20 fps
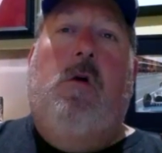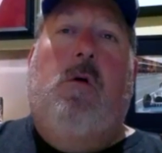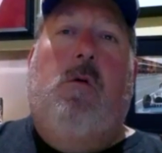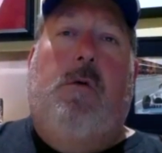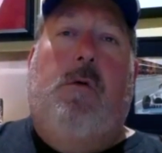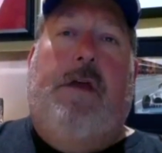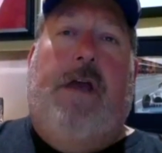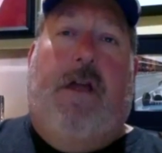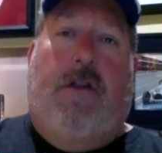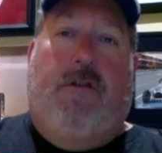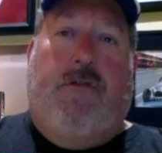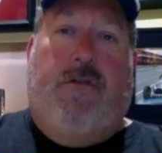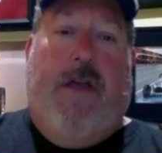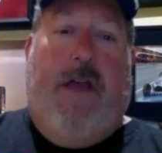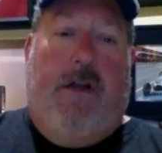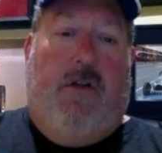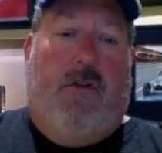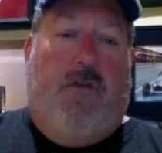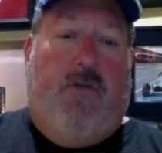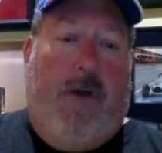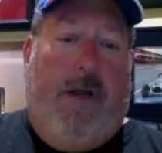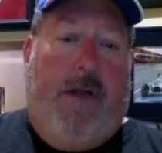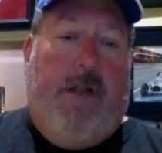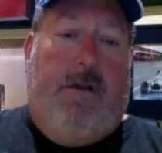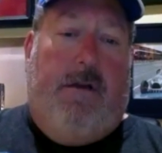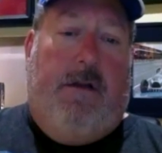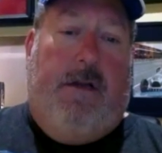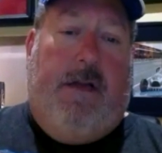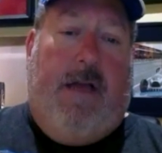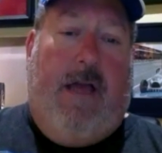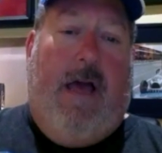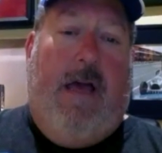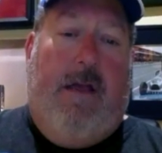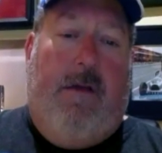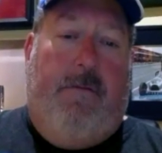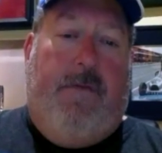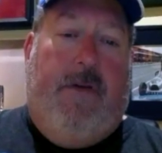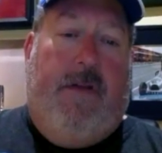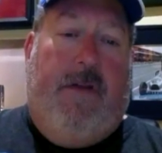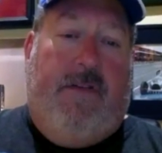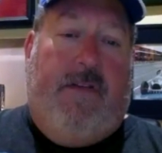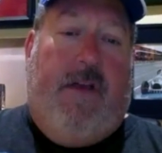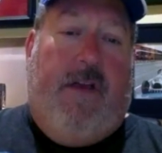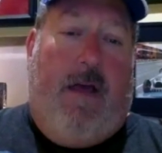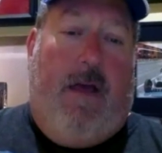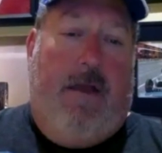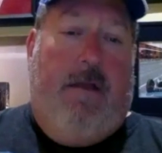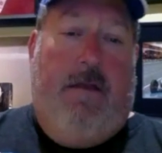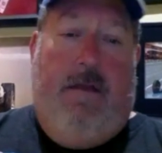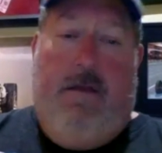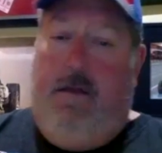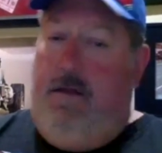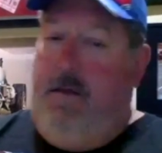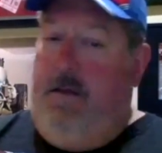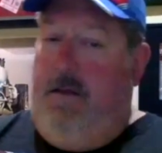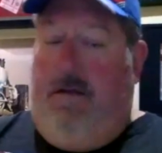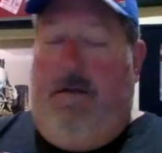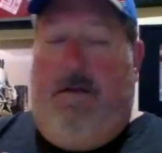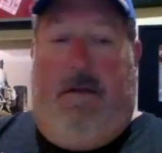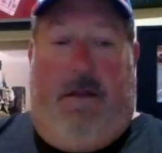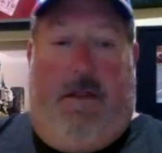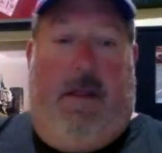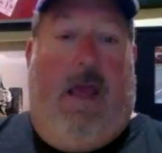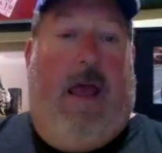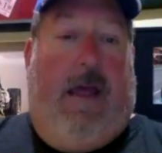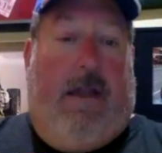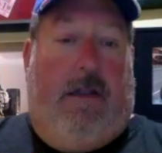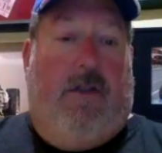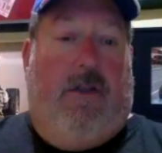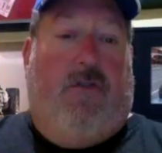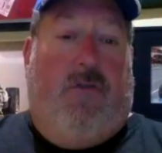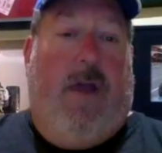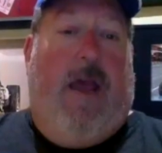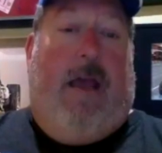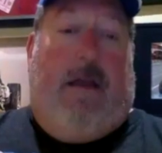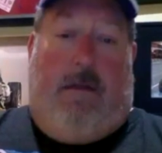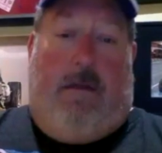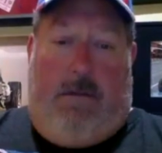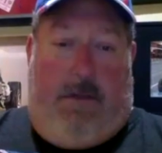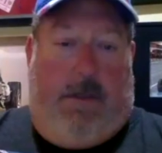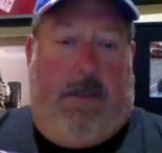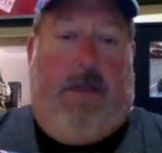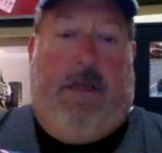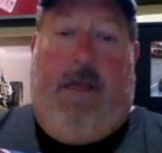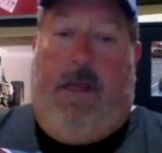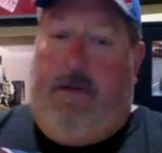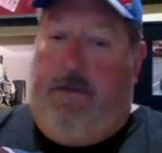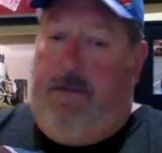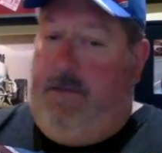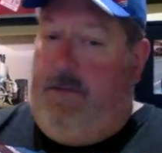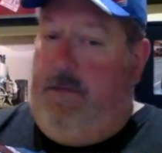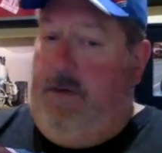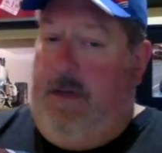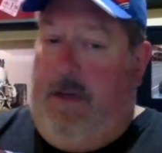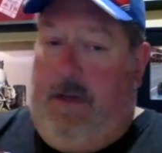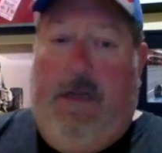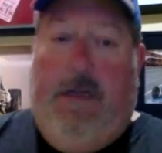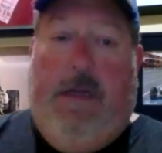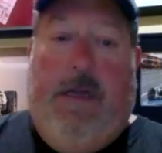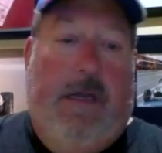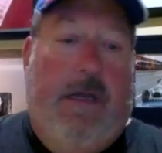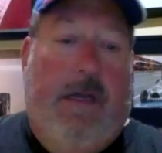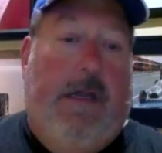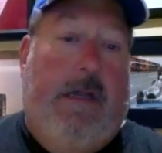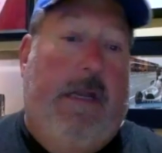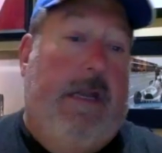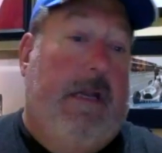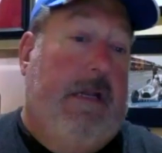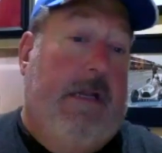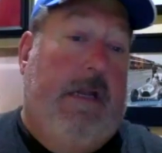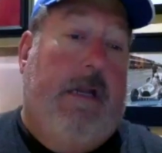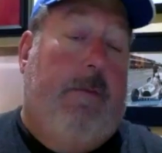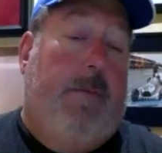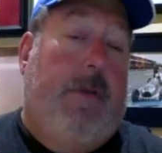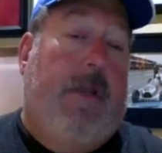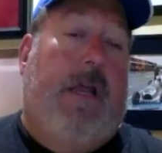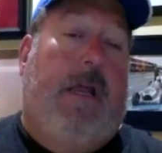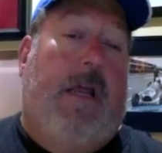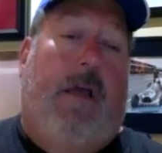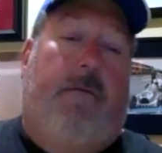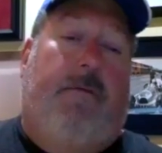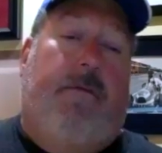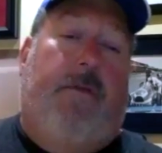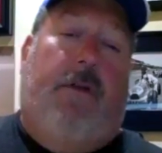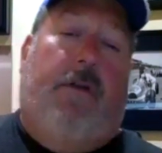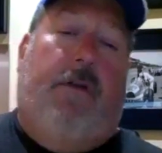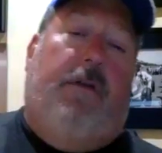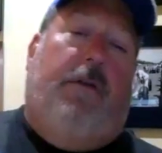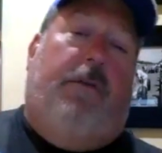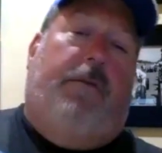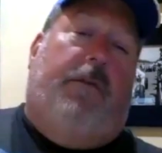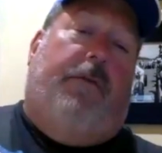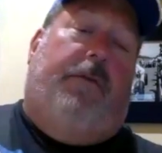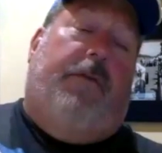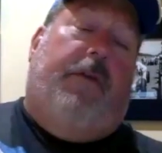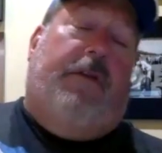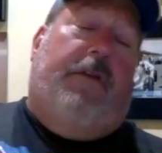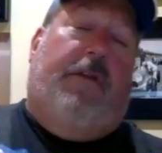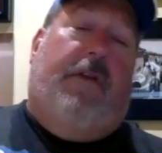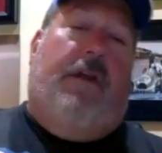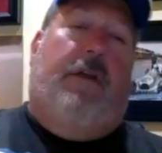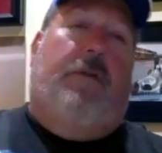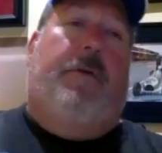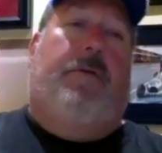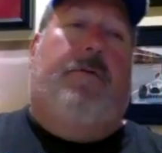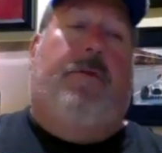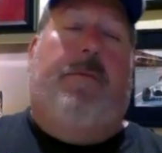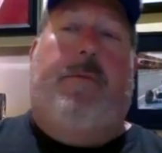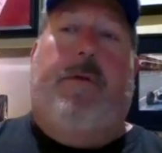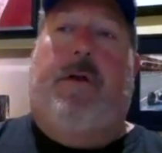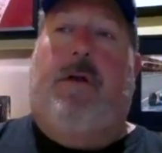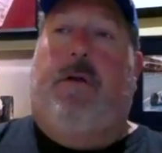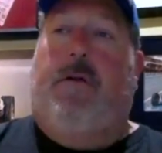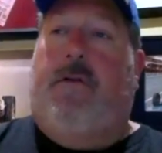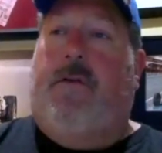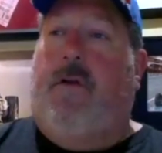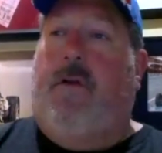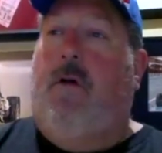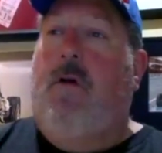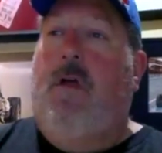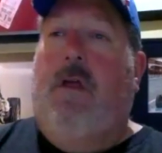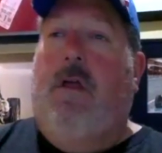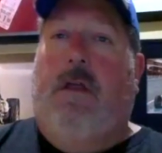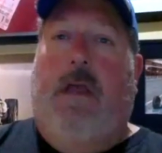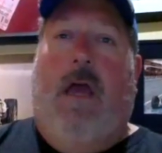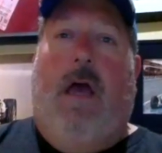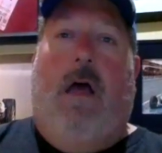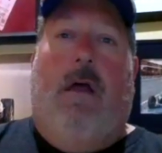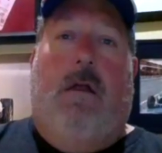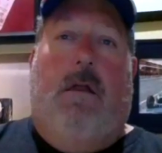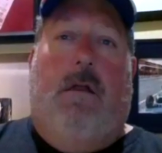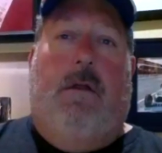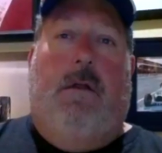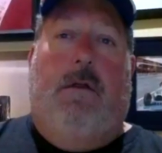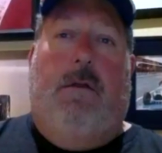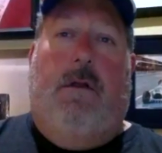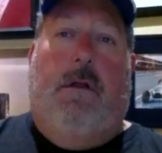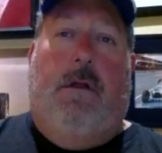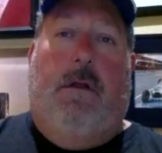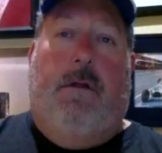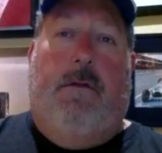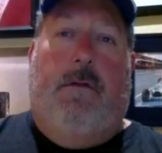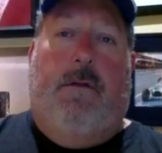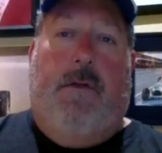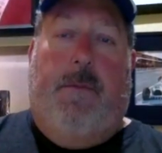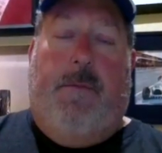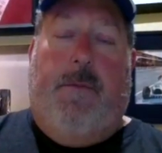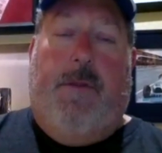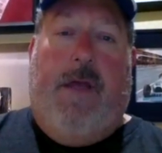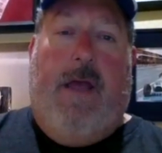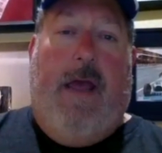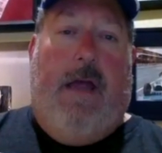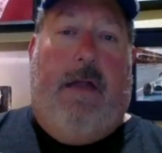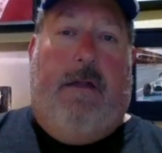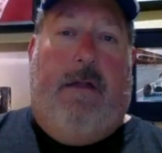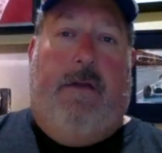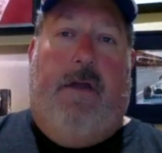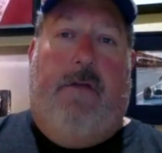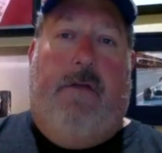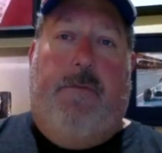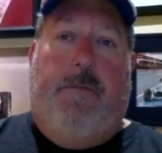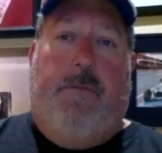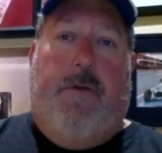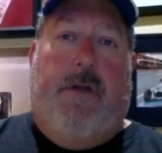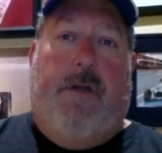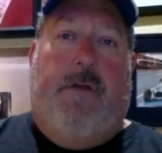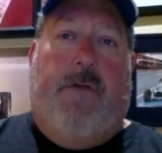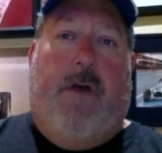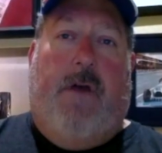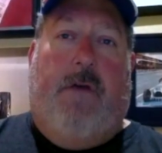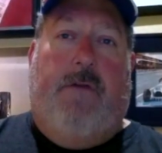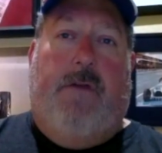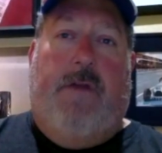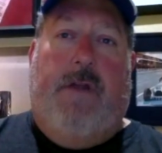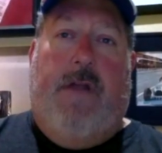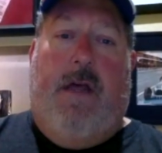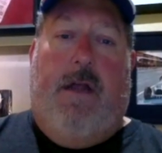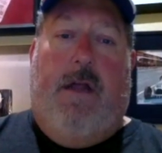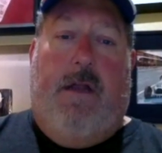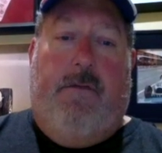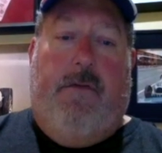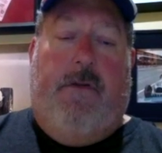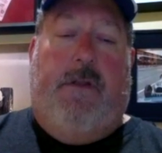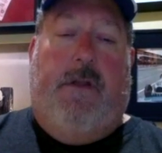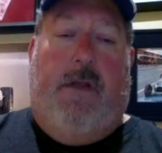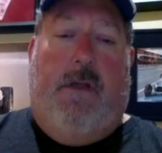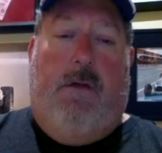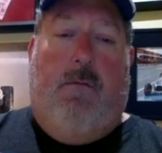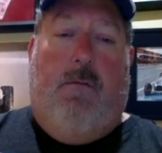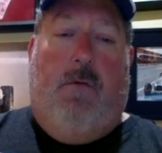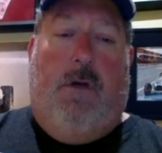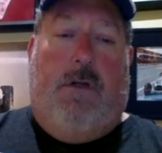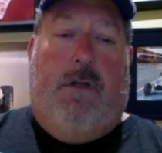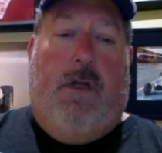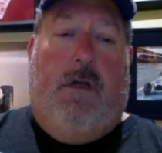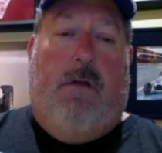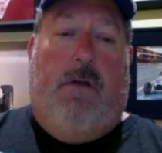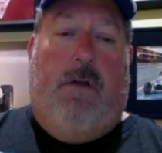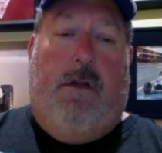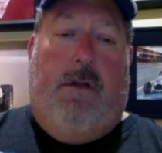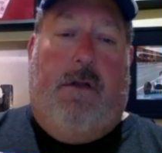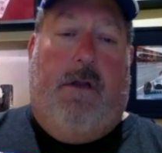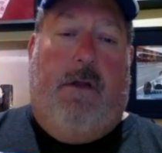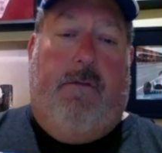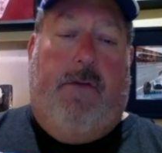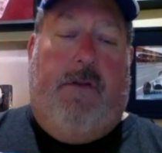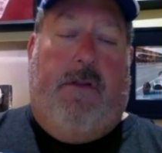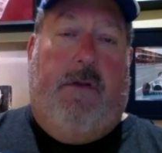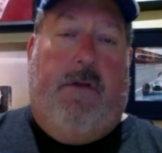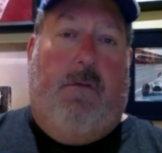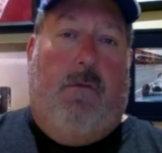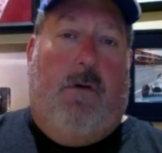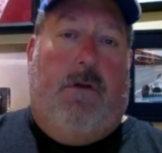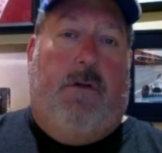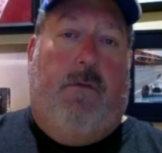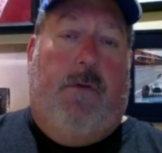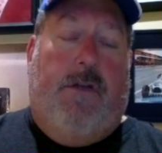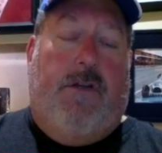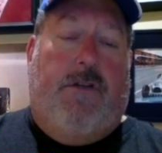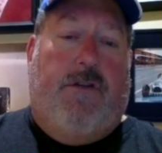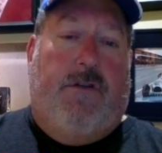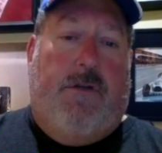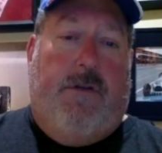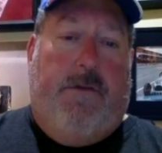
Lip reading: we actually had a trailer, a fence guy at the track in case it need be if a fence had to be repaired. So yeah, tip of the hat to everybody involved in that. It worked out and everything worked the way it should